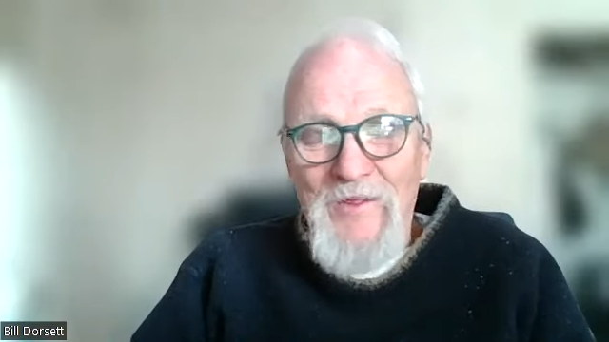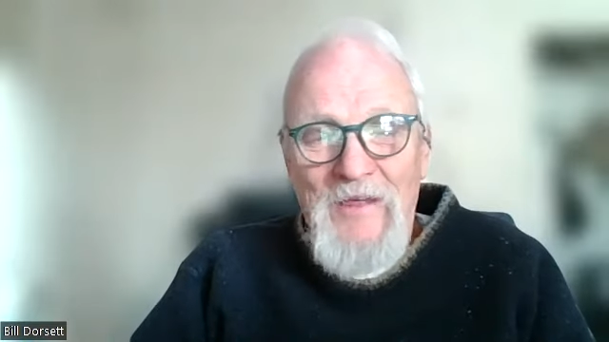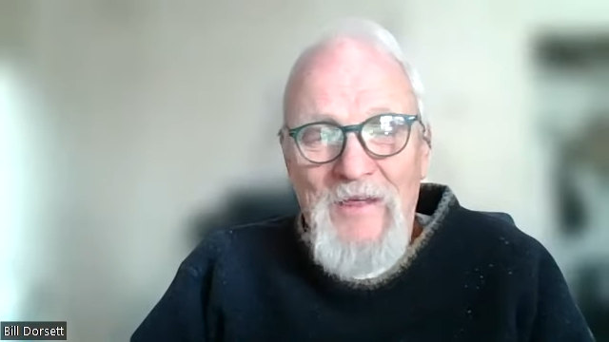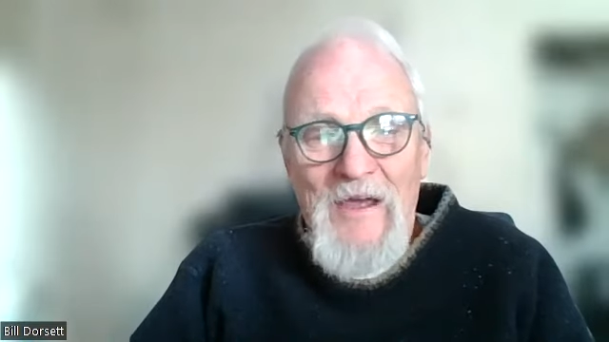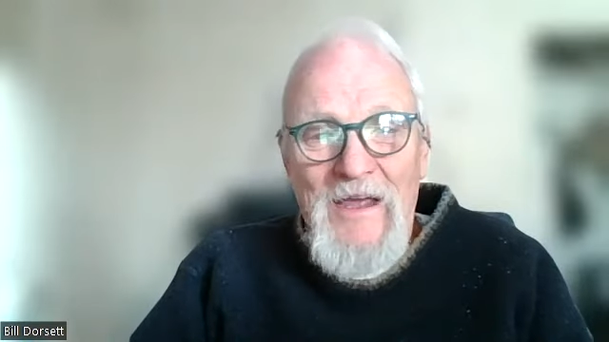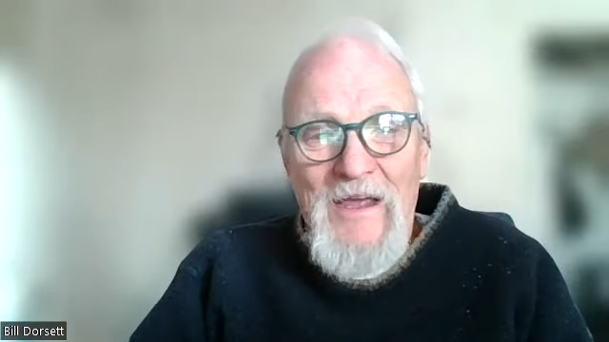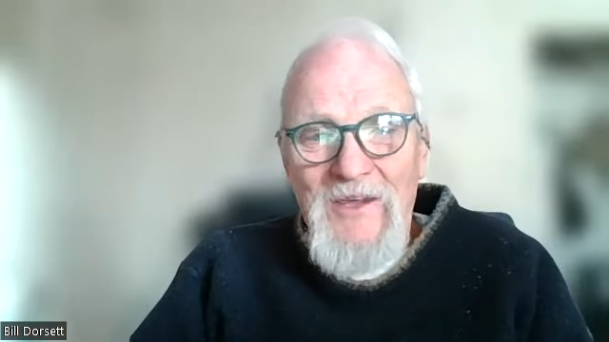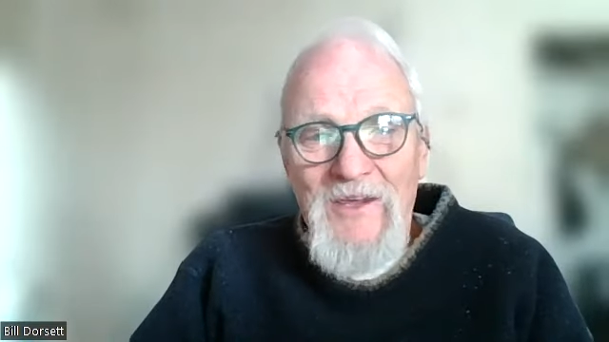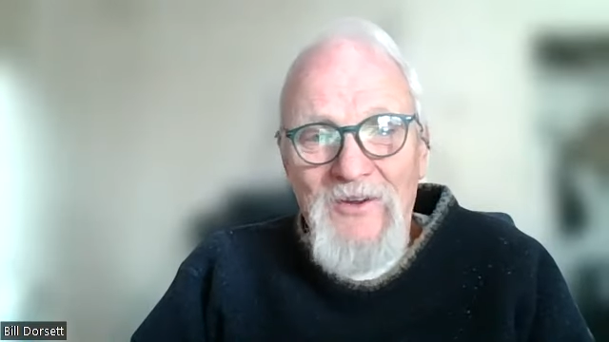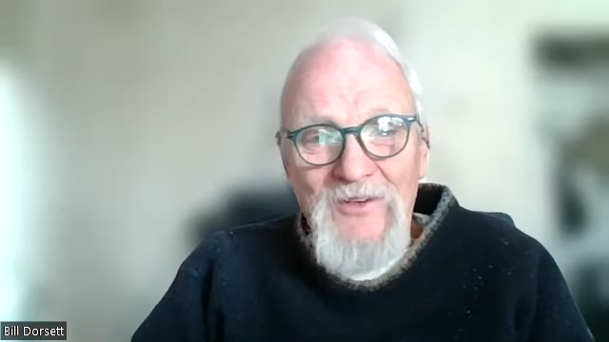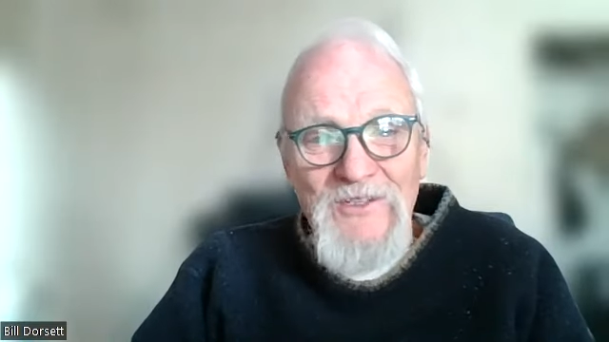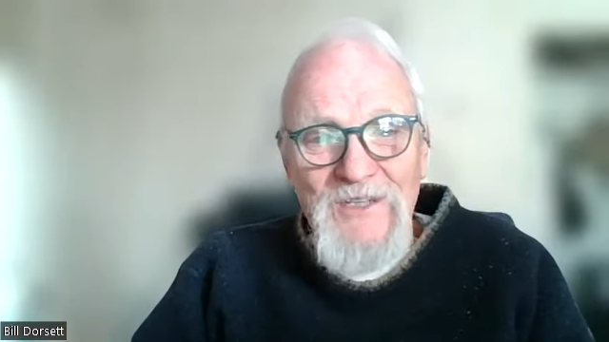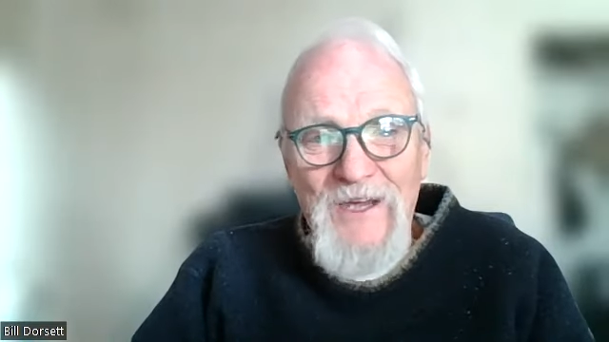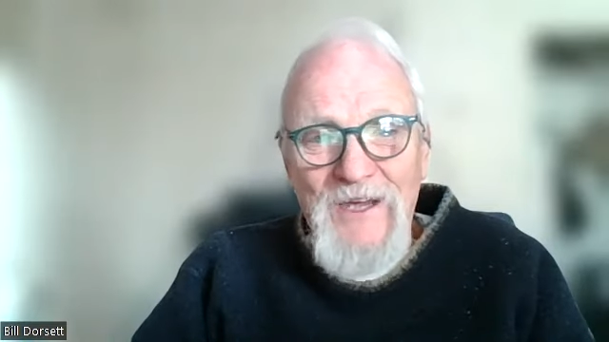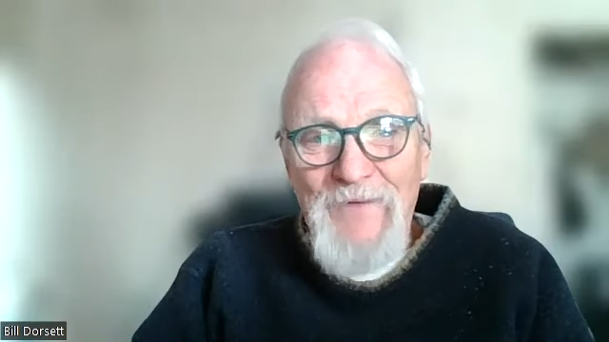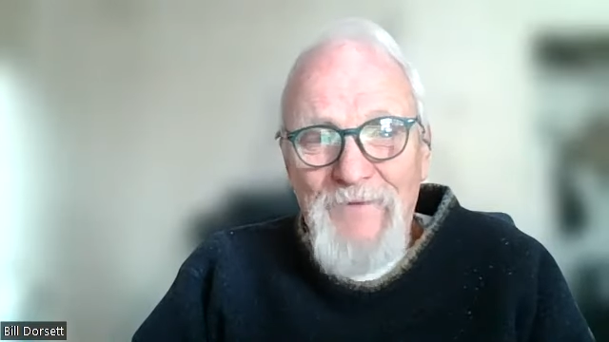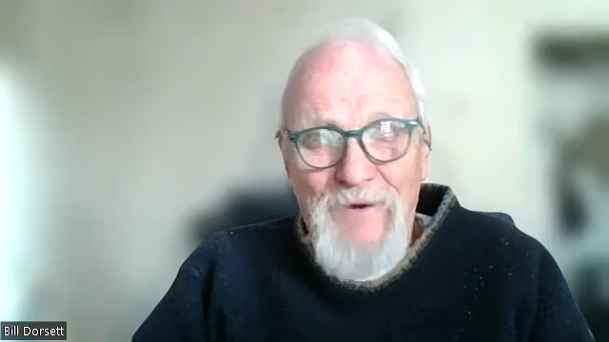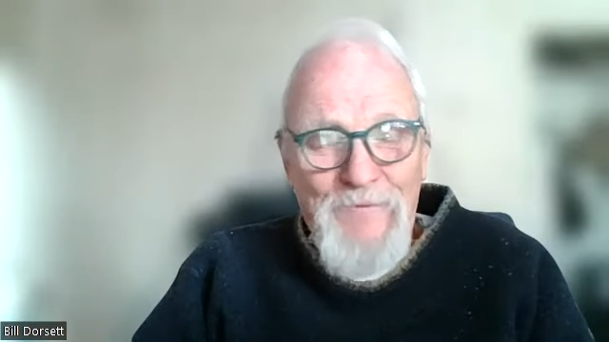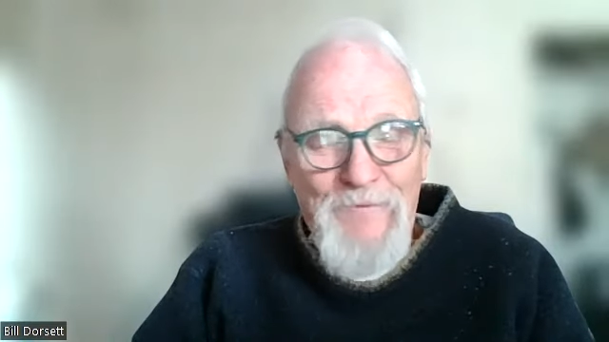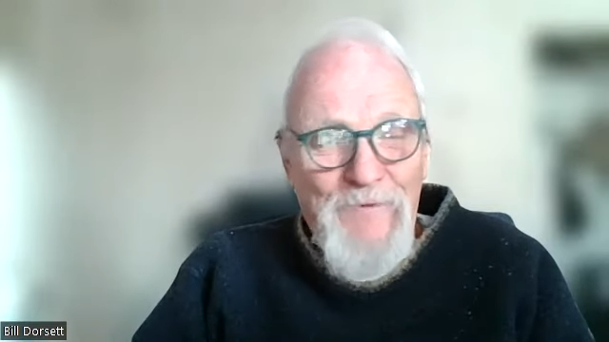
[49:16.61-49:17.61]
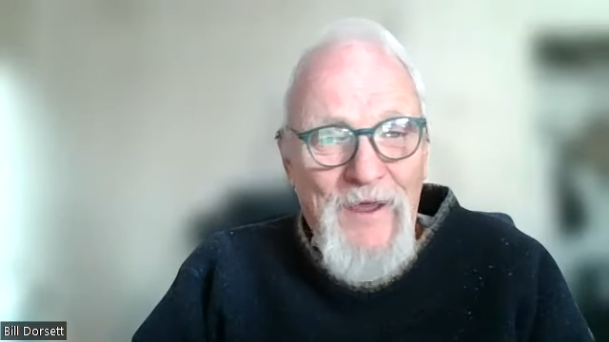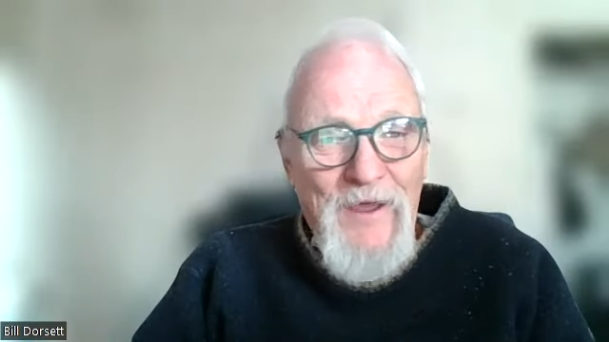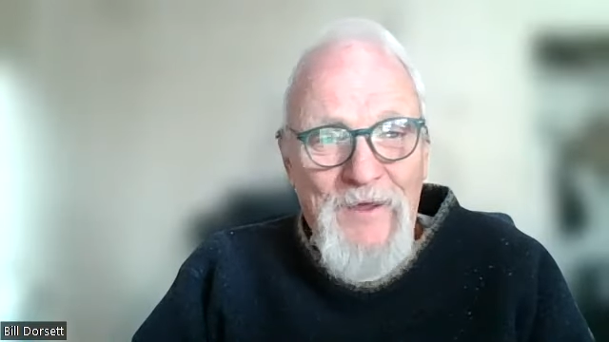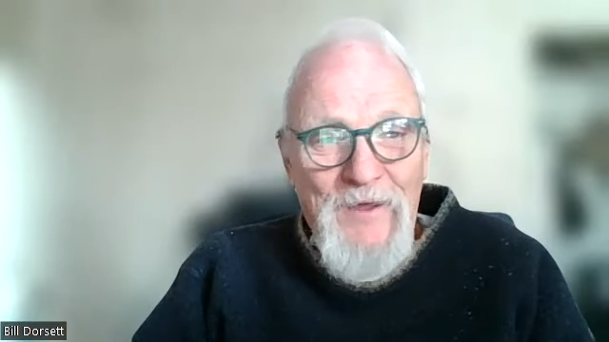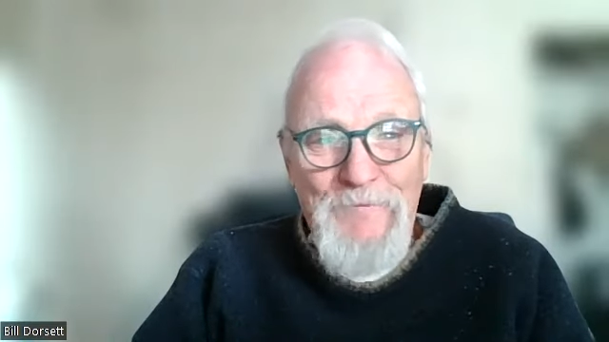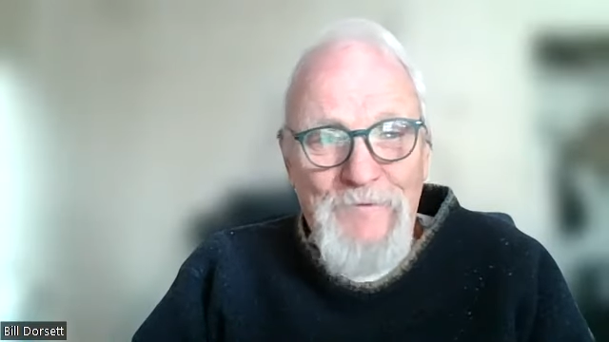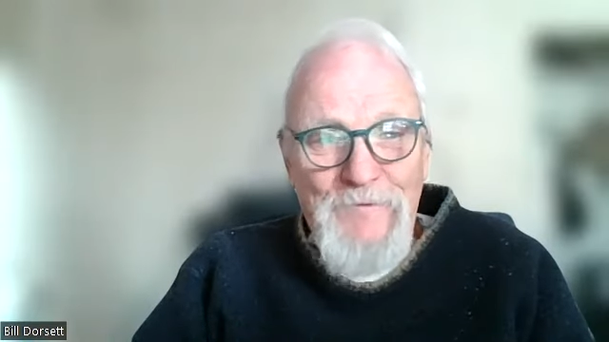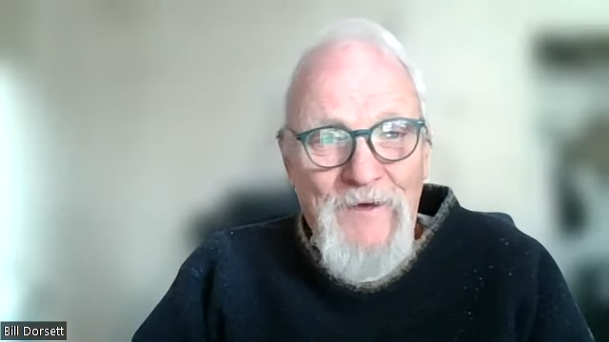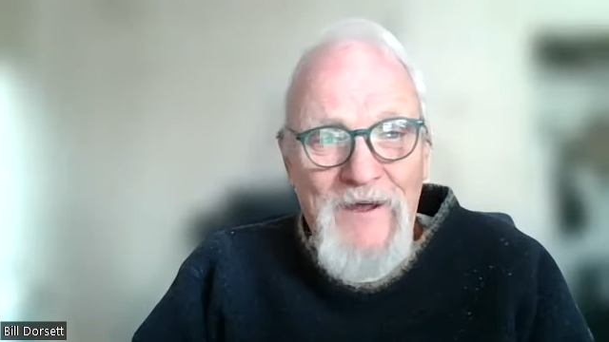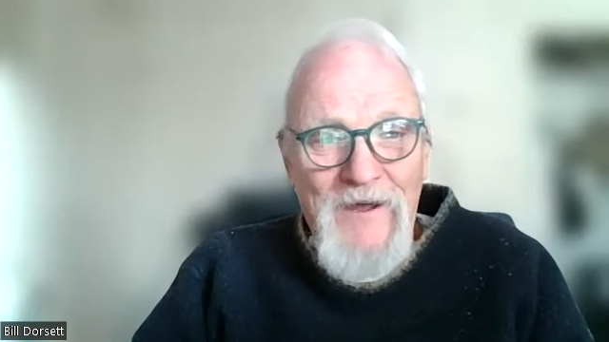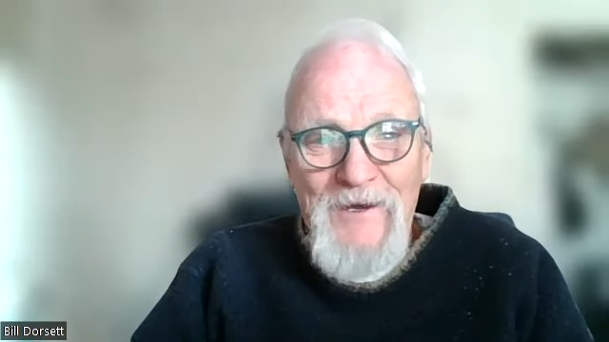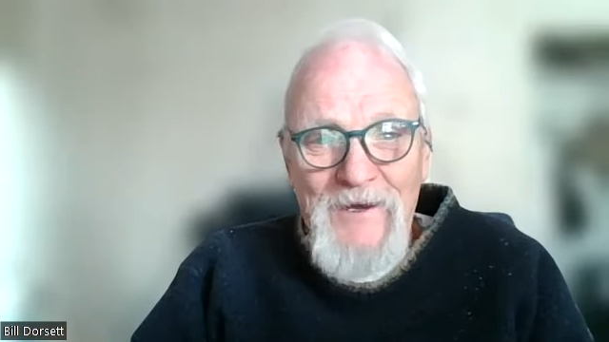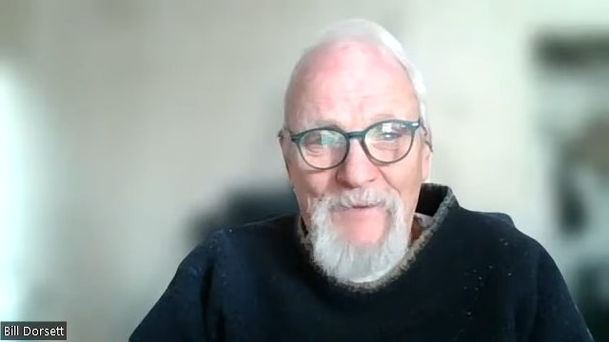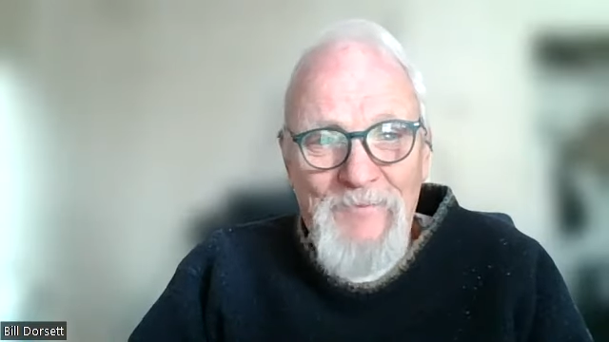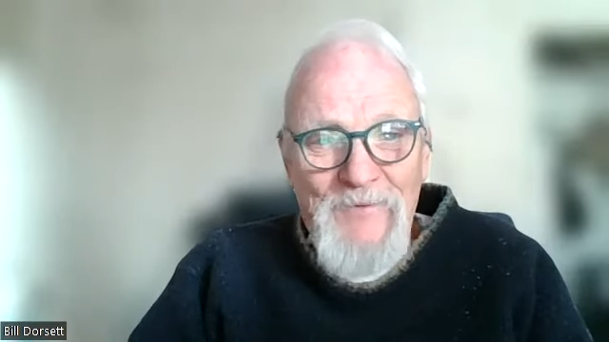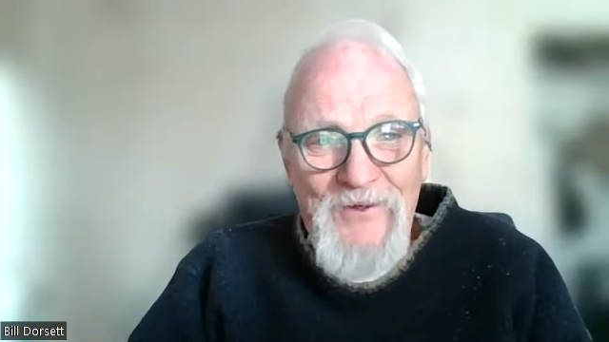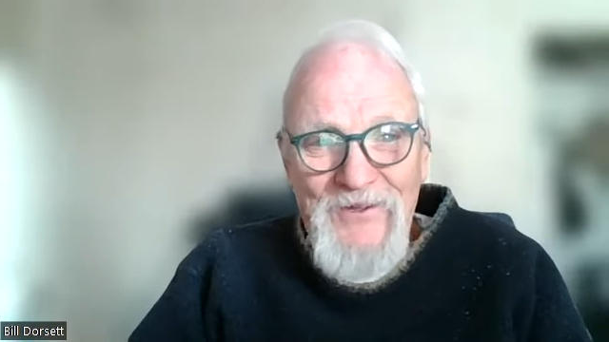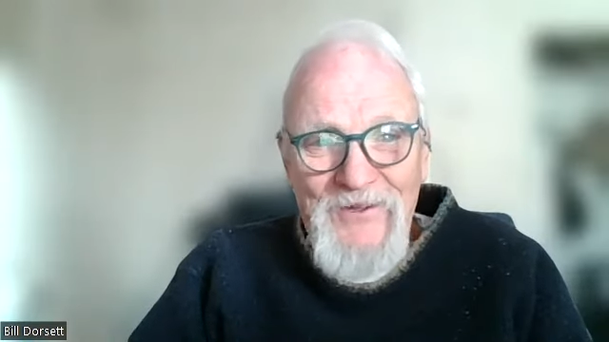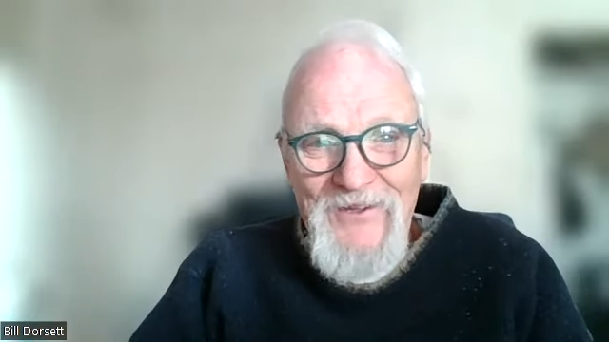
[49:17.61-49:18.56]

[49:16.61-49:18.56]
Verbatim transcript: the I Q seven if I can find them.